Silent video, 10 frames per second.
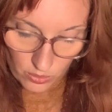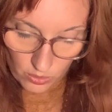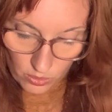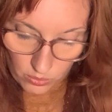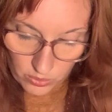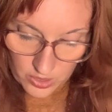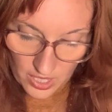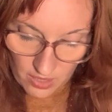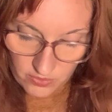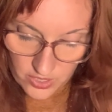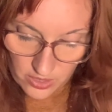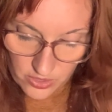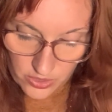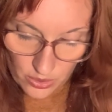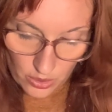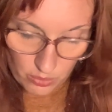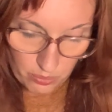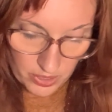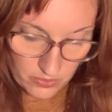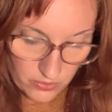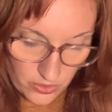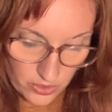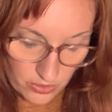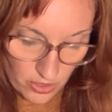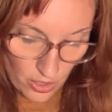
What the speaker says: or would have done so, but for the